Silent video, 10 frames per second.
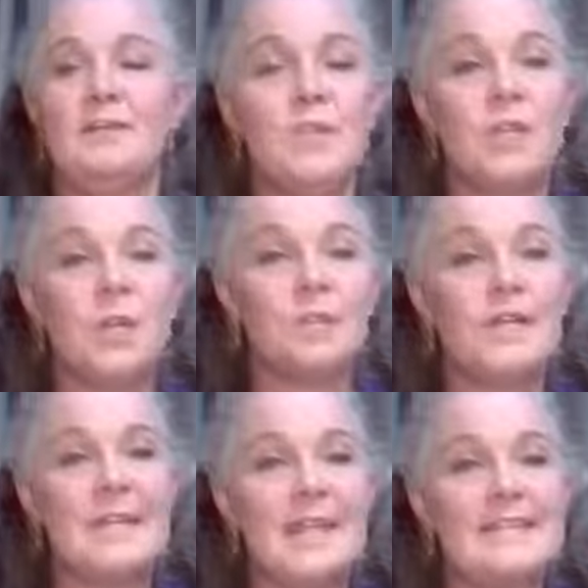
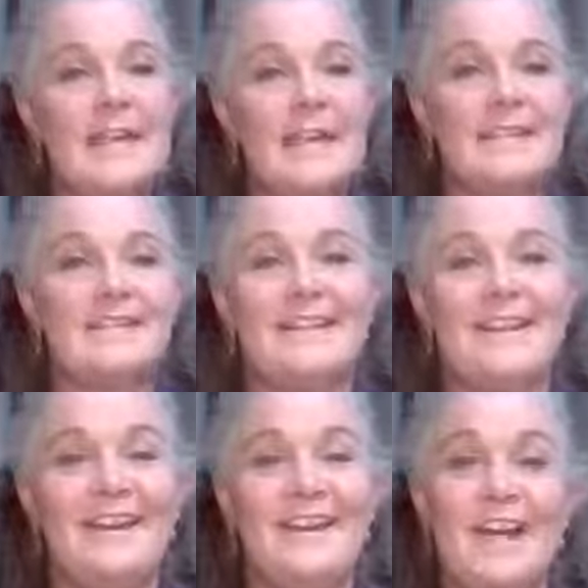looking at that
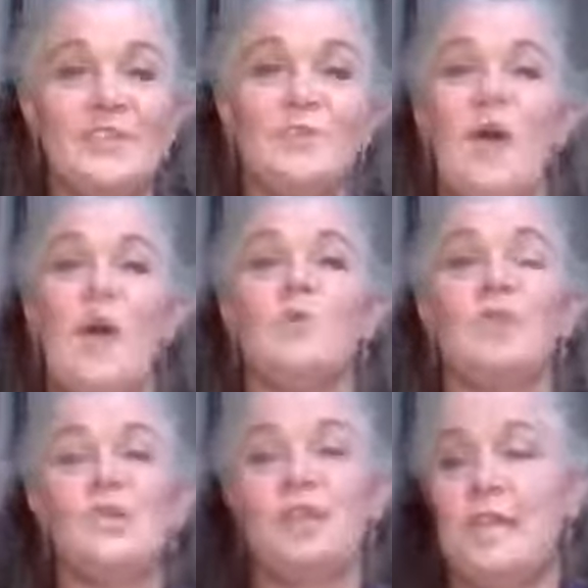as well
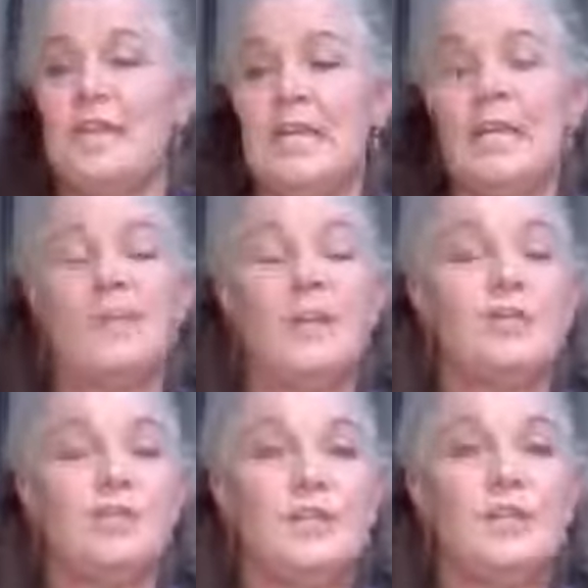when you're thinking about
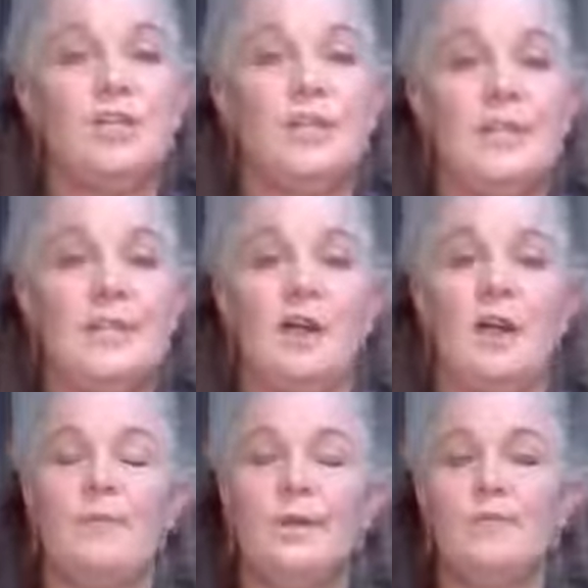using your Lepidolite.
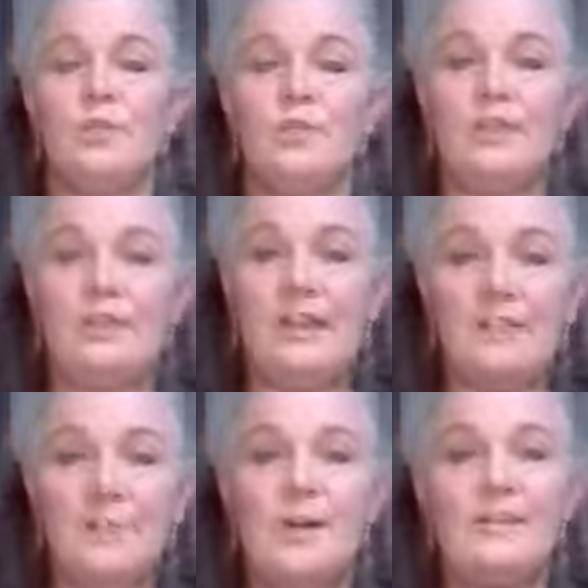Perhaps use your
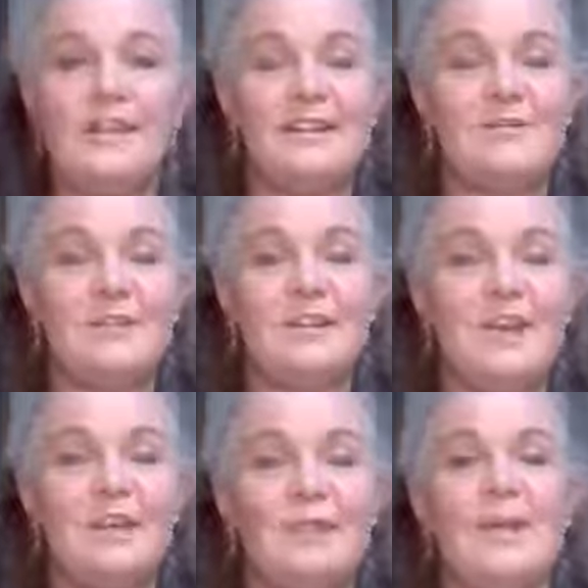left pocket if you're
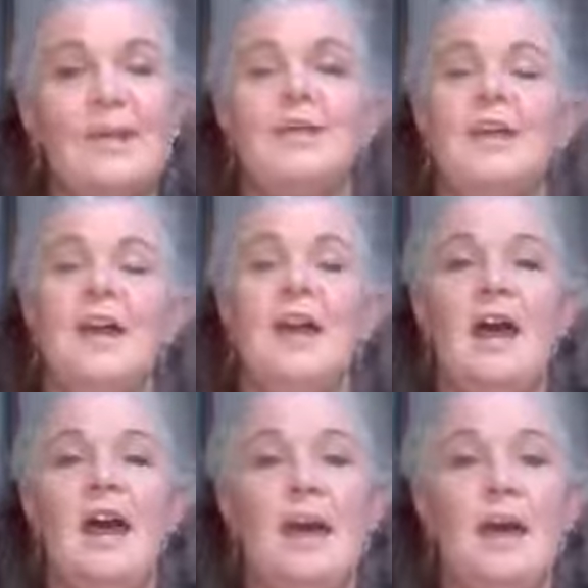like me,
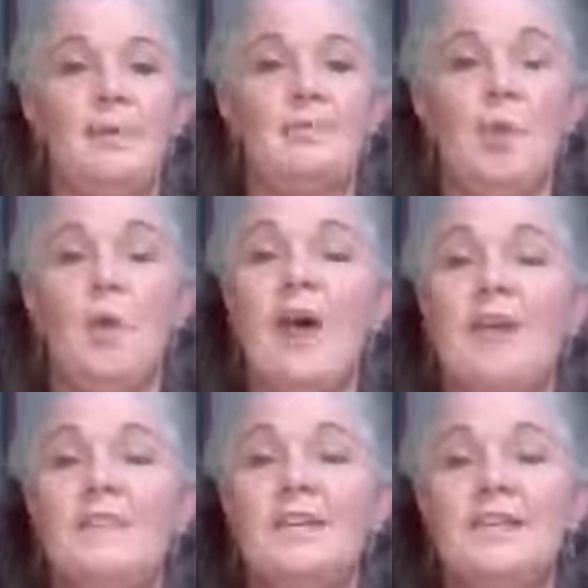or
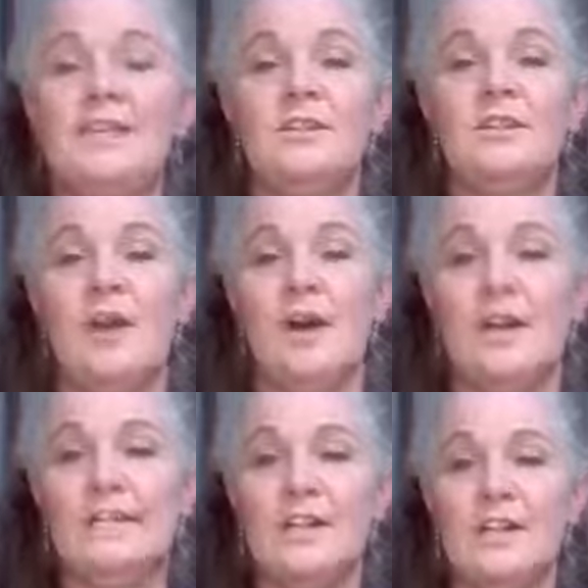have it in,
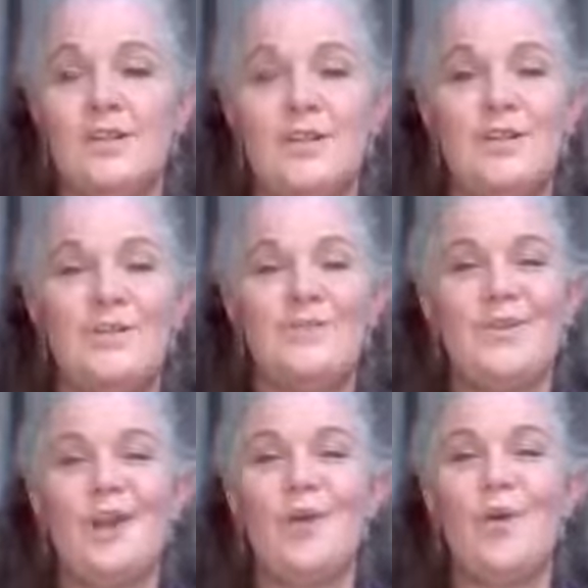I like to use
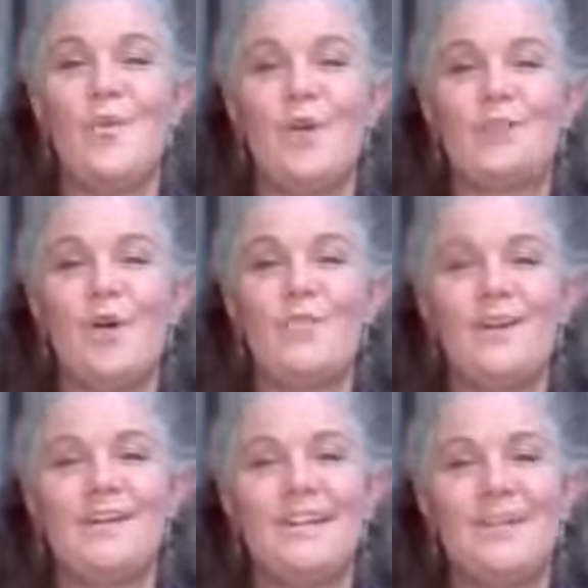what I call my top
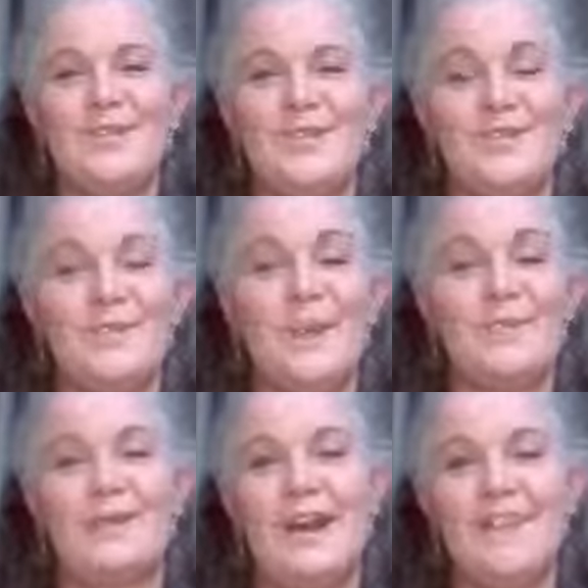pocket, which is my
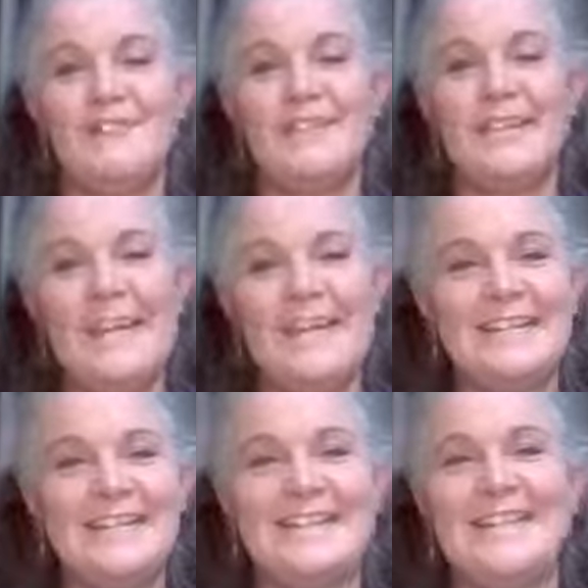bra for the
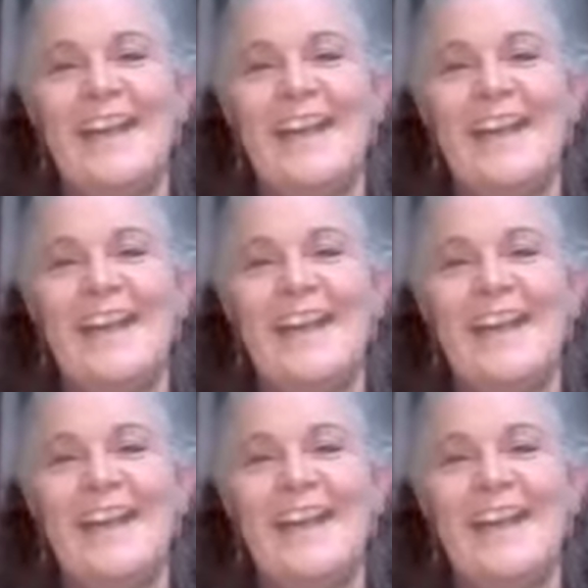ladies,